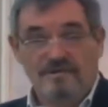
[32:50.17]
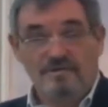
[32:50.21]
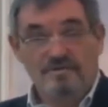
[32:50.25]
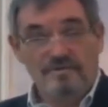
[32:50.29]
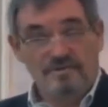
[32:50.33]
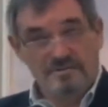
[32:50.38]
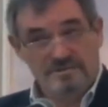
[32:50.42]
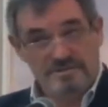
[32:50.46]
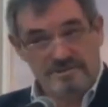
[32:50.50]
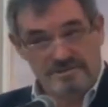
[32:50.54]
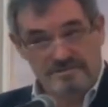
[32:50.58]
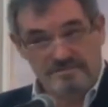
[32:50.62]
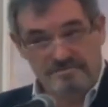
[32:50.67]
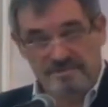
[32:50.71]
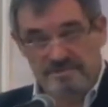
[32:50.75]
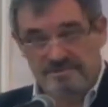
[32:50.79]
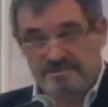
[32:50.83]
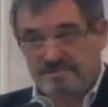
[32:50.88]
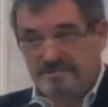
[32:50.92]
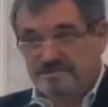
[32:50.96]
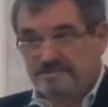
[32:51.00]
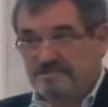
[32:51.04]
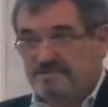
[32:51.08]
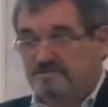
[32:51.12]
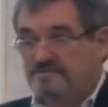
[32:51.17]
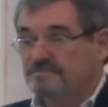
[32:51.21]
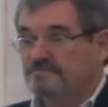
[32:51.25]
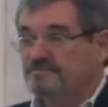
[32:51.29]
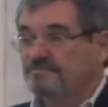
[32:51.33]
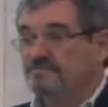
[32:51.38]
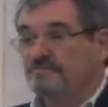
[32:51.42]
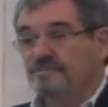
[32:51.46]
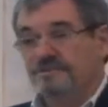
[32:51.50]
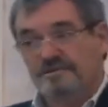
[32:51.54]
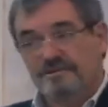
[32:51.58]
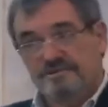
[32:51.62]
You will see beaches,
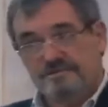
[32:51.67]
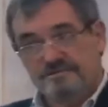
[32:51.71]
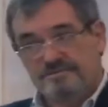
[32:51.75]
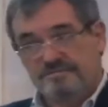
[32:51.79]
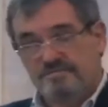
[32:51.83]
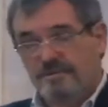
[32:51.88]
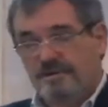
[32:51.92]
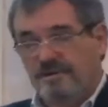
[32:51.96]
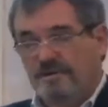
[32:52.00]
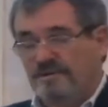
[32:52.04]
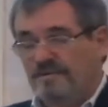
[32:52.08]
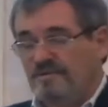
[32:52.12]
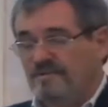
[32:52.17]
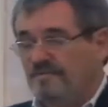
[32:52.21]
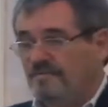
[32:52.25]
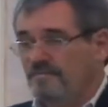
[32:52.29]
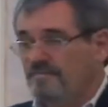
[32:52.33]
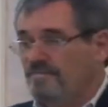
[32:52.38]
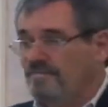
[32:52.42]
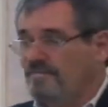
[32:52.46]
but they're spare.